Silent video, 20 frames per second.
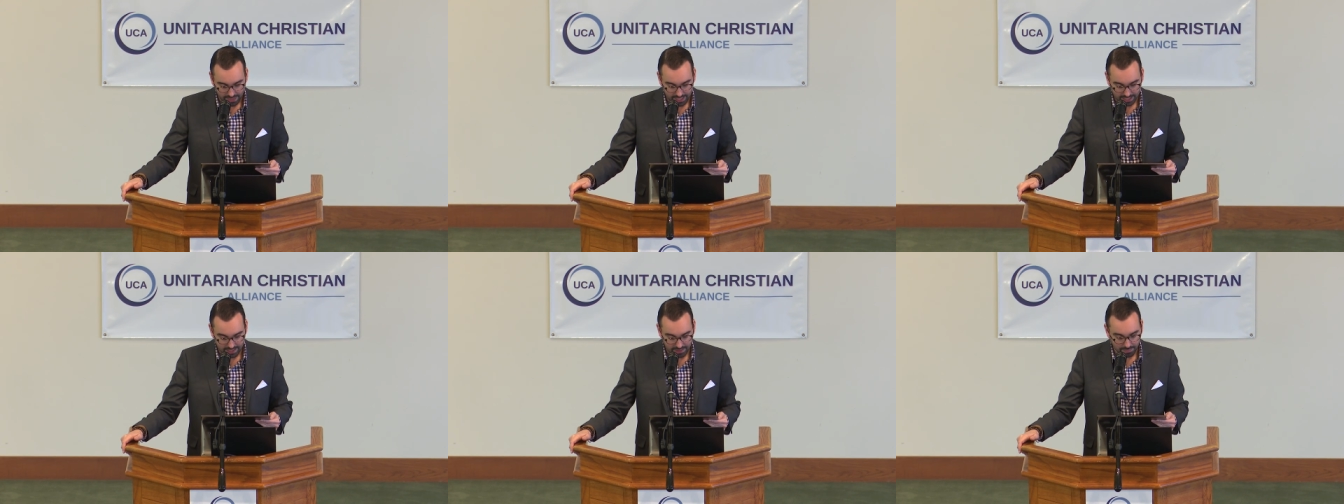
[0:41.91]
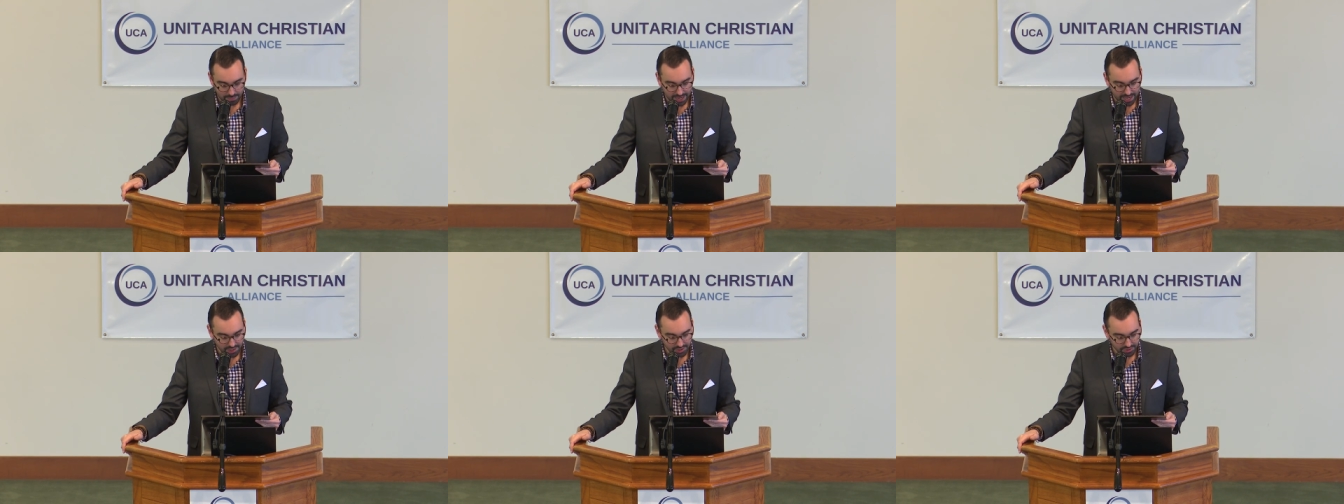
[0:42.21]
and
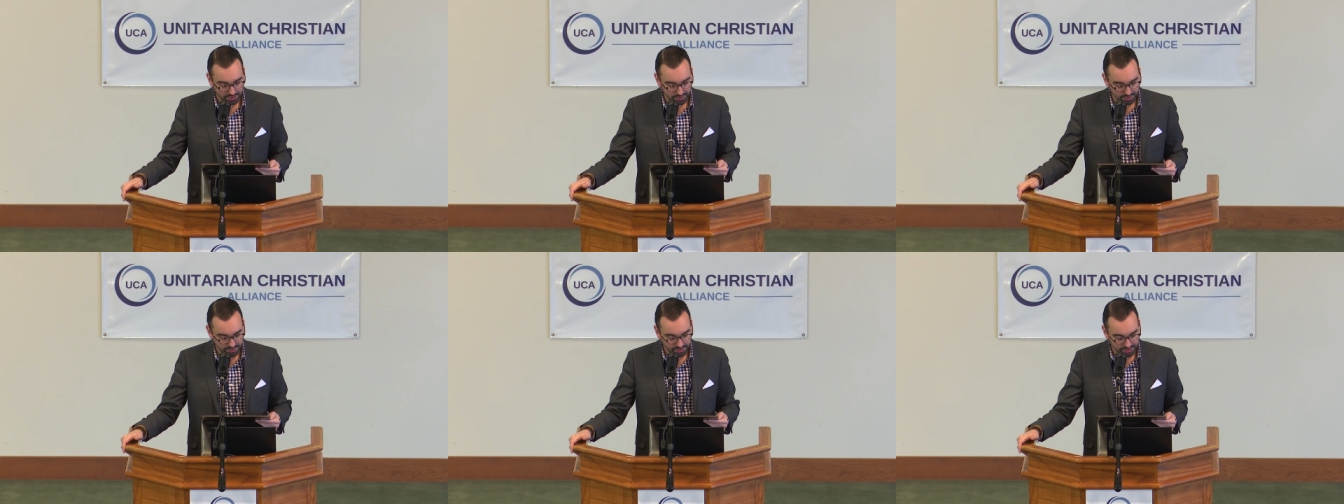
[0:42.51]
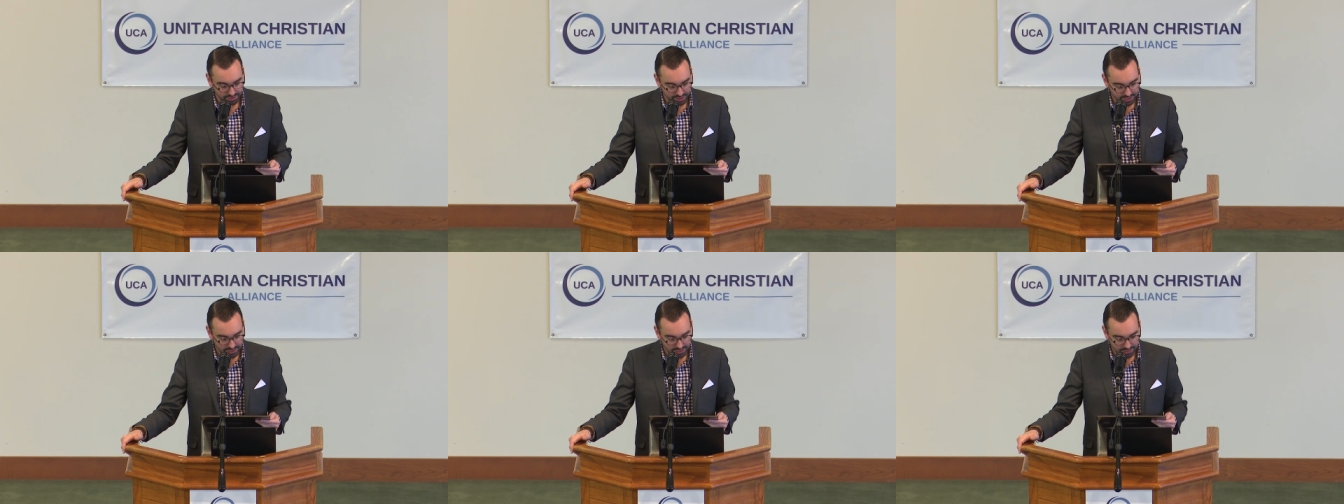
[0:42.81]
a
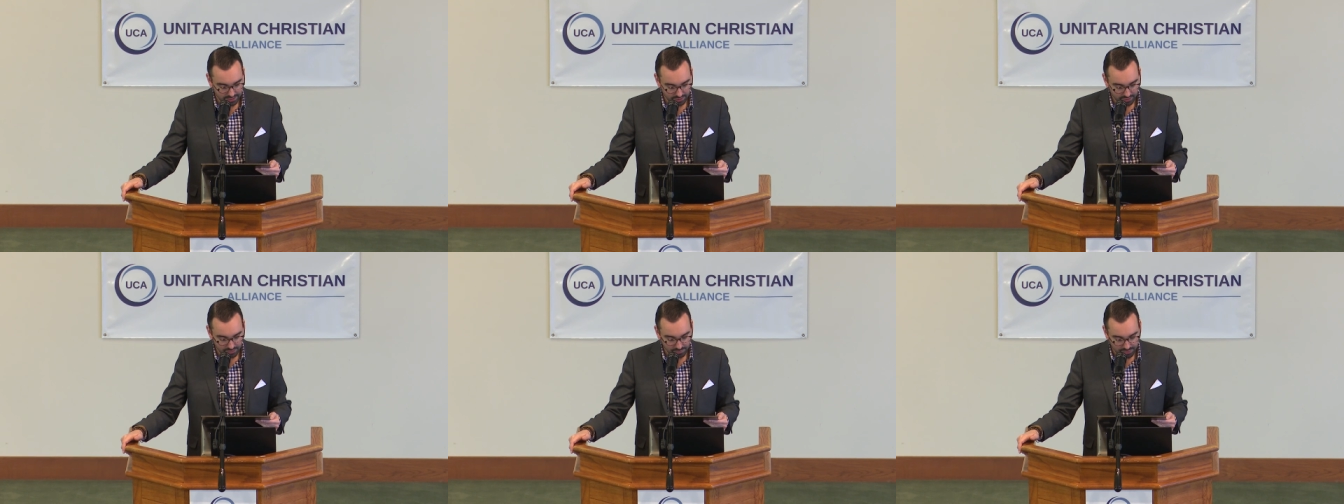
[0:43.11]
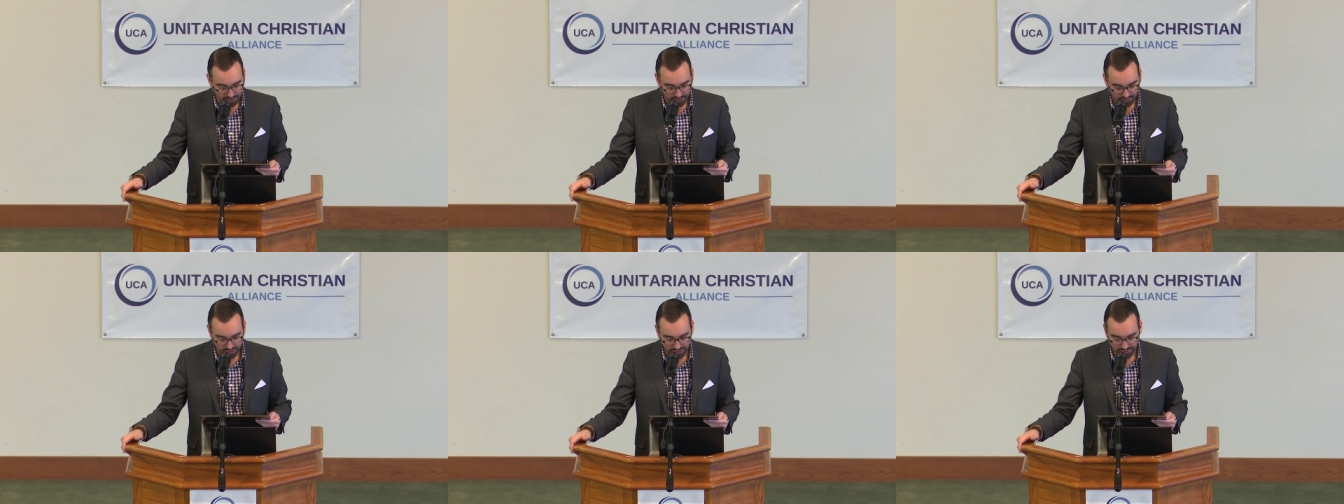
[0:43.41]
Bachelor's in
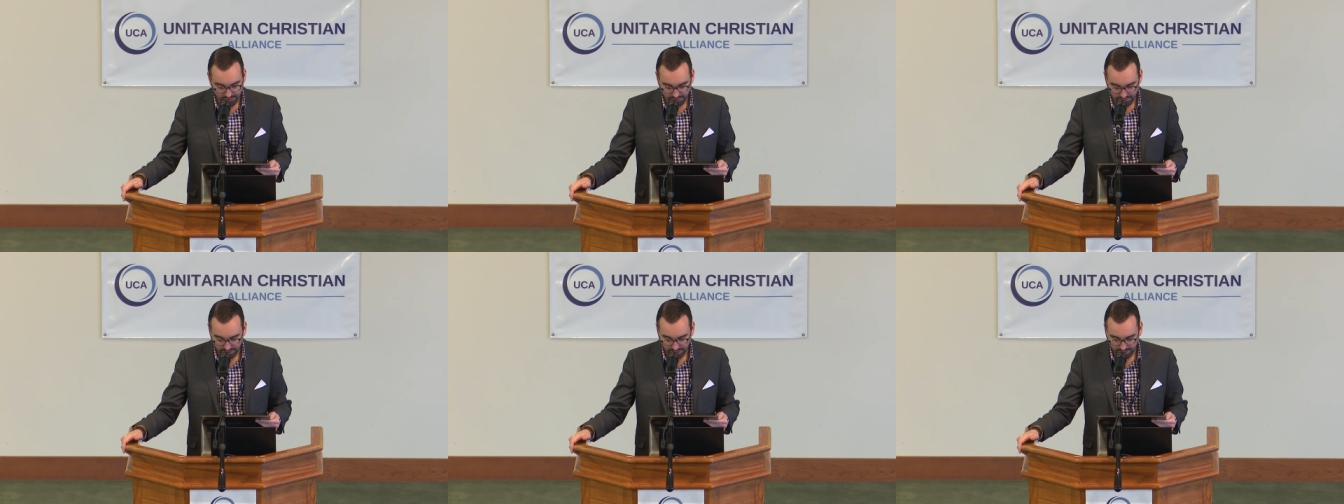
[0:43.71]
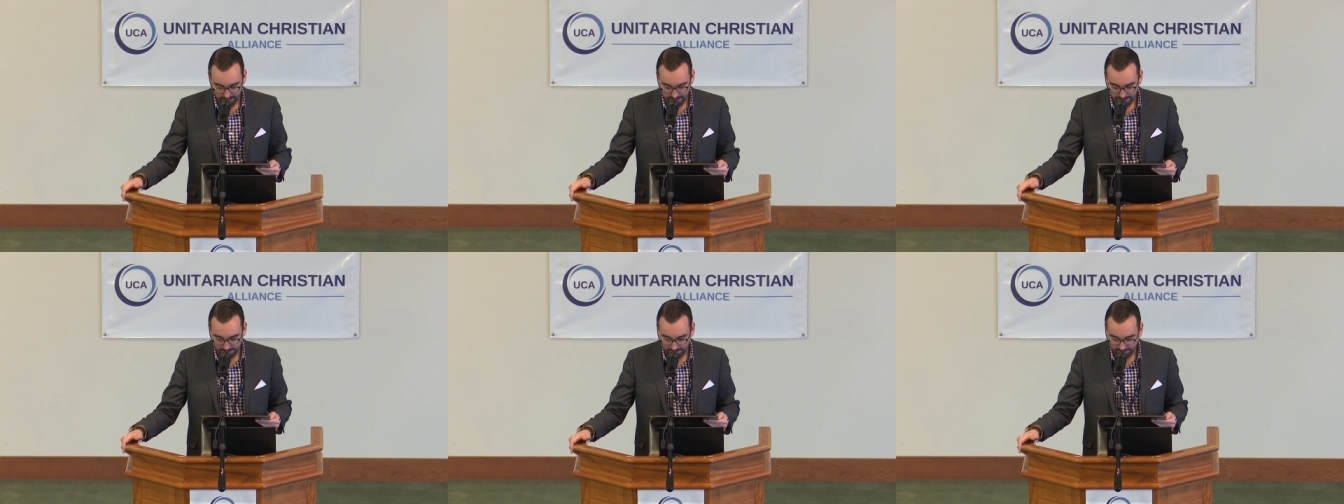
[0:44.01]
Computer
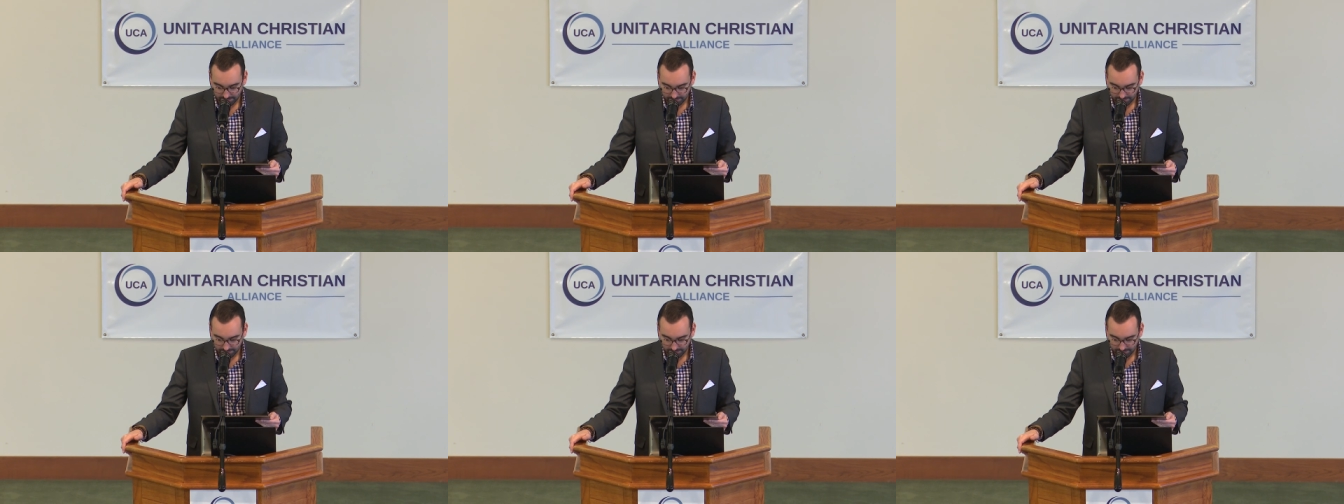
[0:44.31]
Engineering.